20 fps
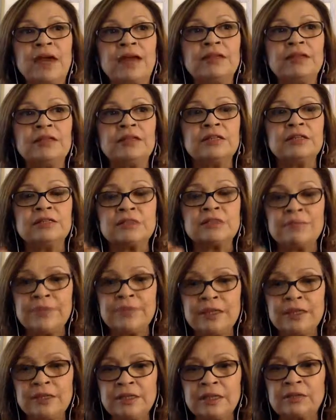it's something
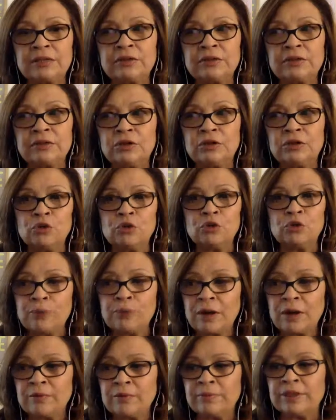that, you know, you probably